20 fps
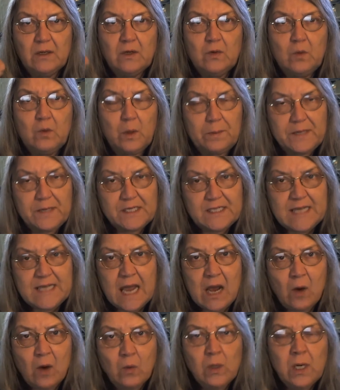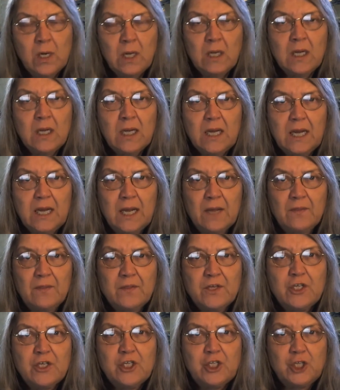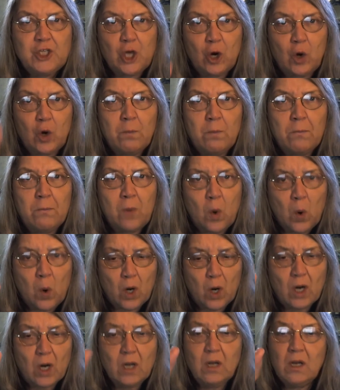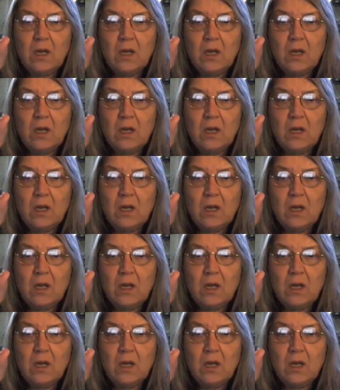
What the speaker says: will be down in the show more.